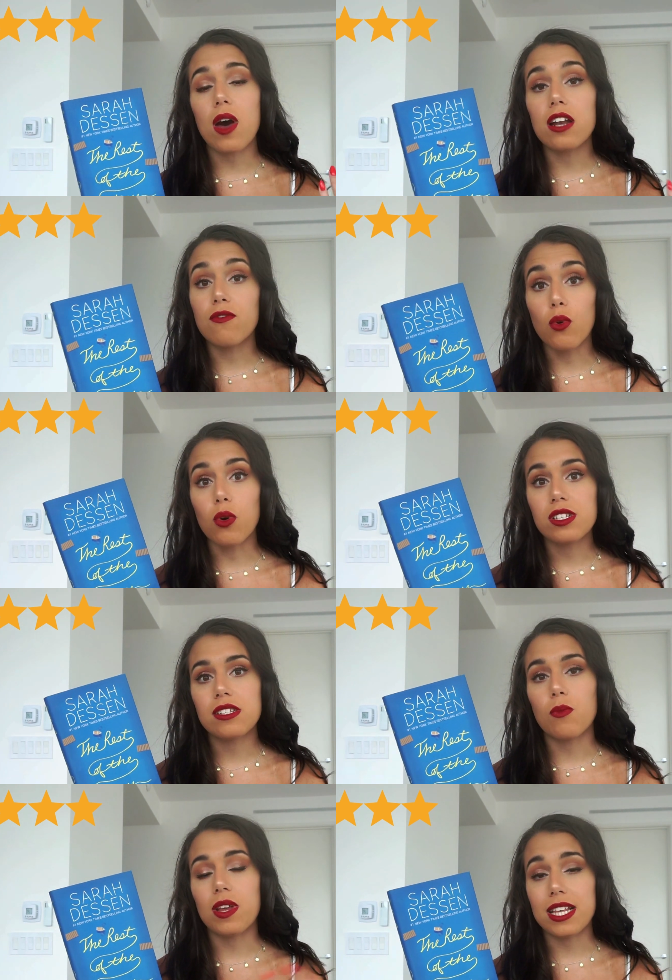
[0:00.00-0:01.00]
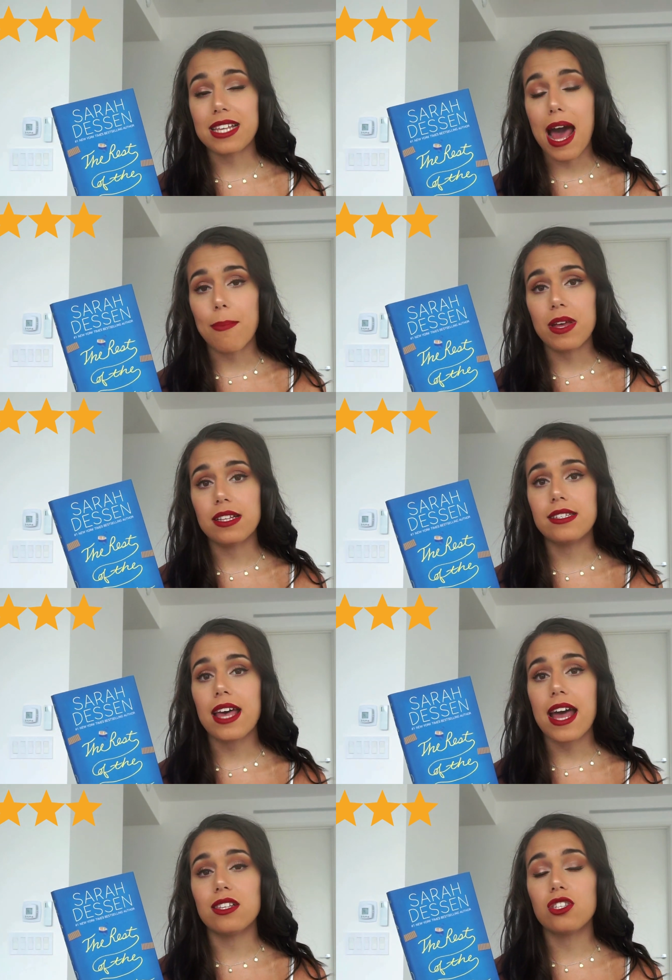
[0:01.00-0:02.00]
are divorced when this happens,
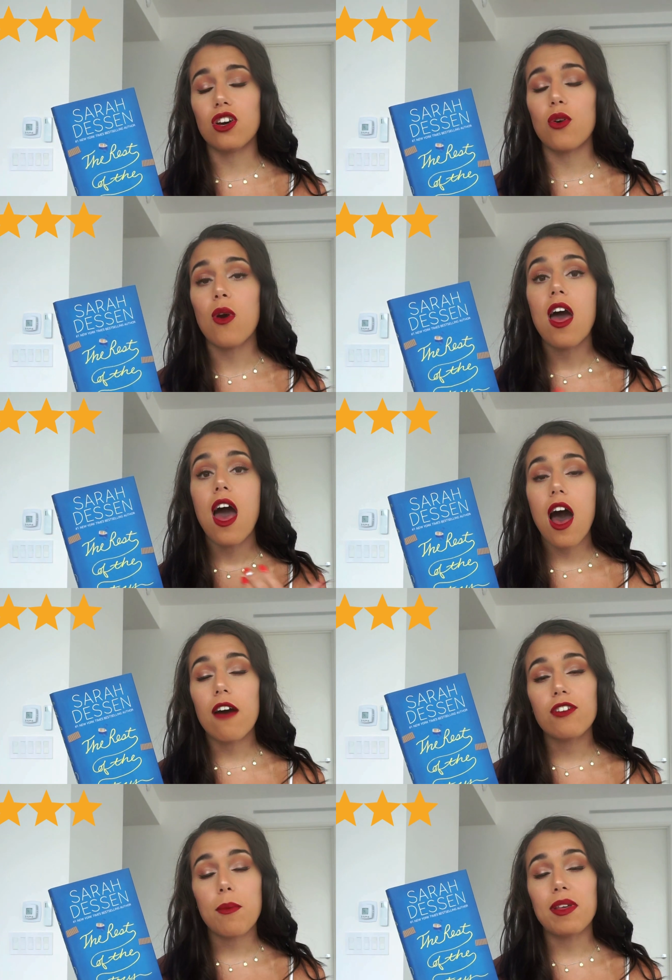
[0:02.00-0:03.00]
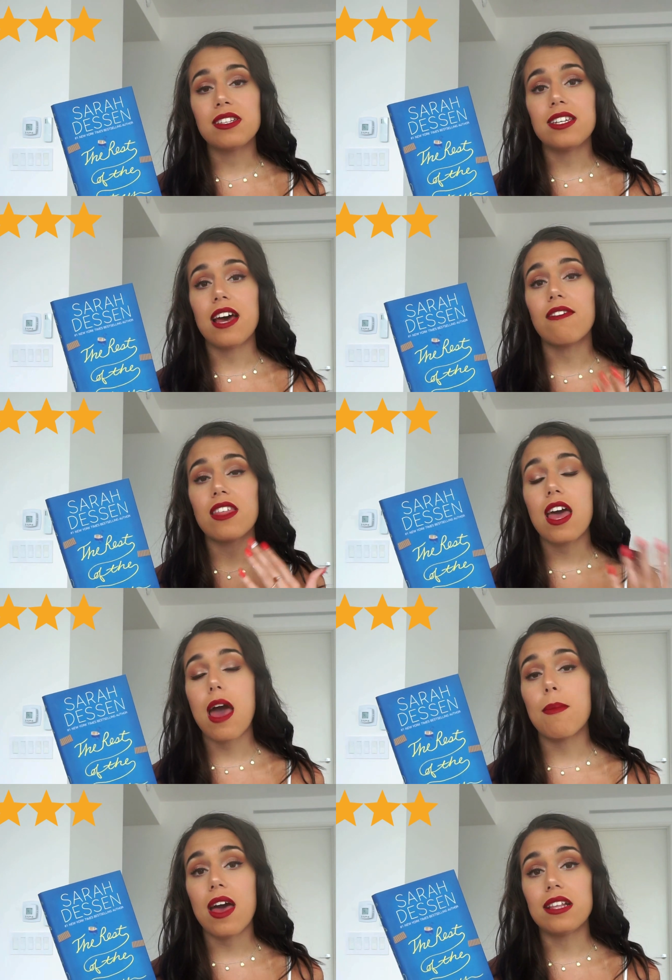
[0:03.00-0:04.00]
and so after her mother's death,
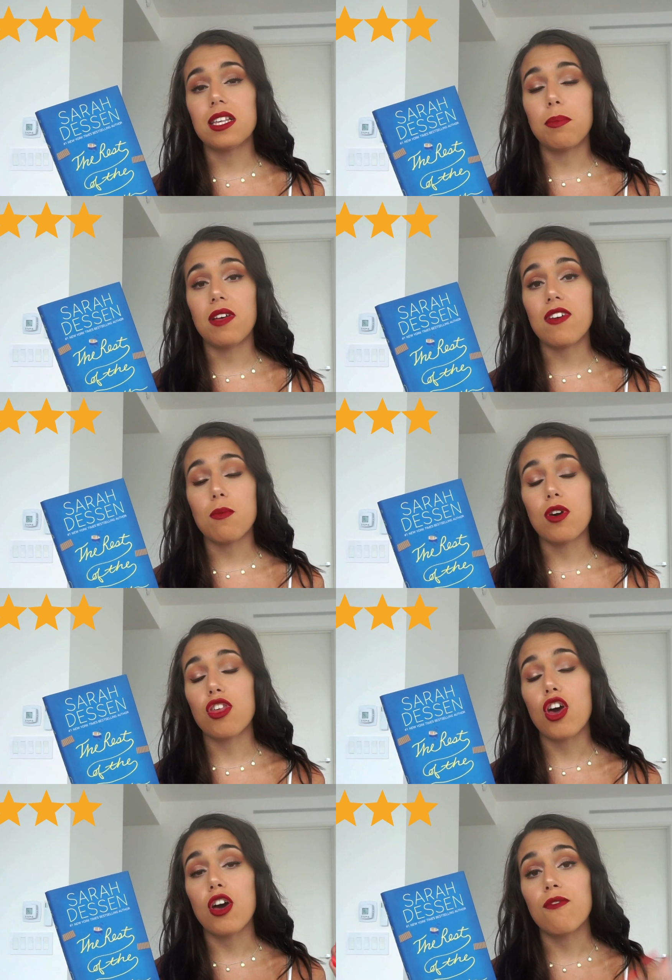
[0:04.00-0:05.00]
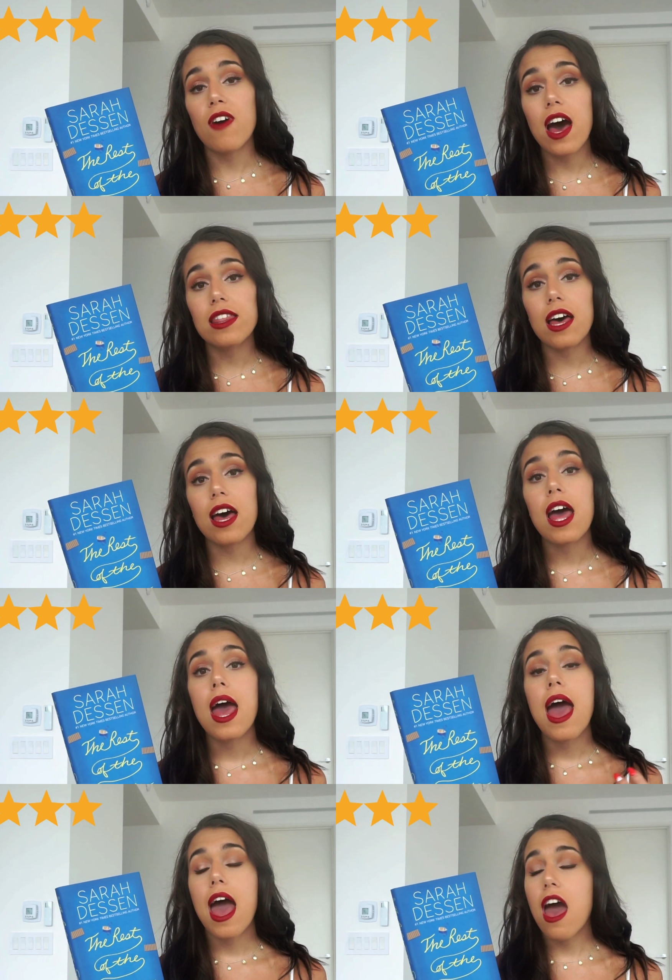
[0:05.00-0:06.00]
Emma ends up living with her father.
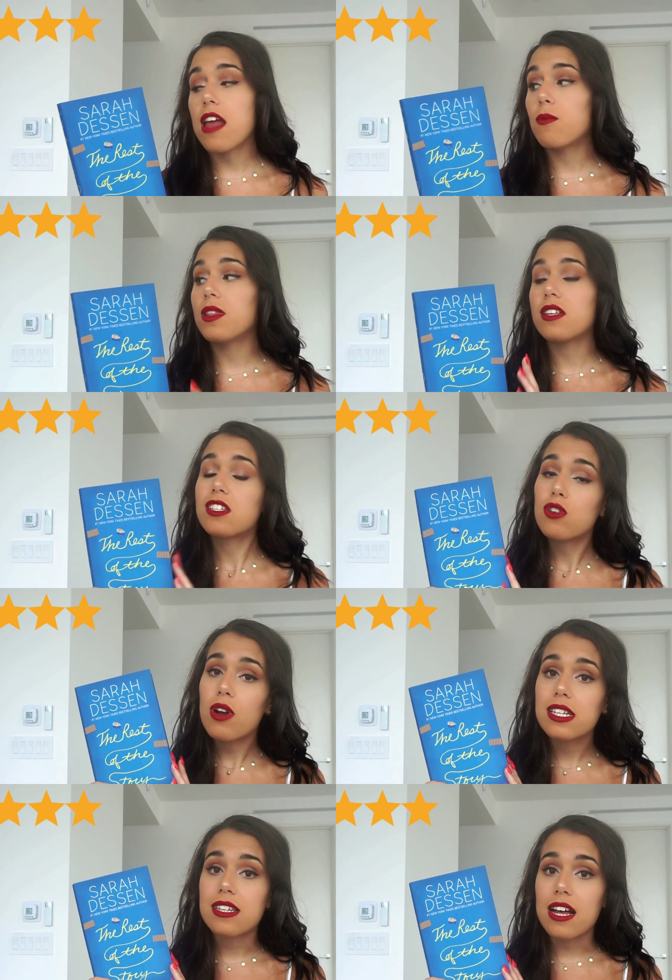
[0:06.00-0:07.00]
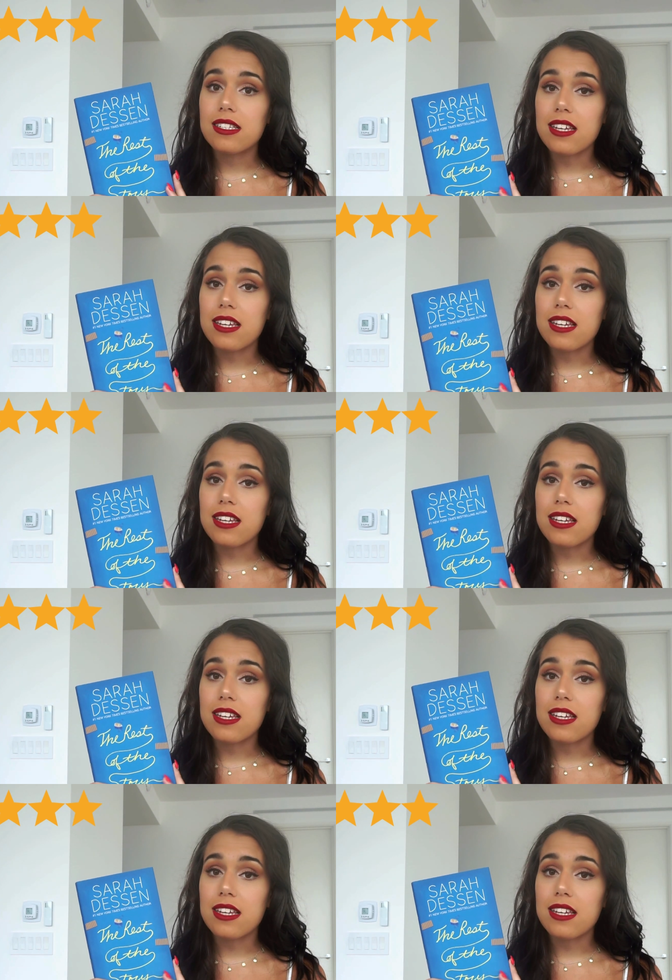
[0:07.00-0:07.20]
And when the story starts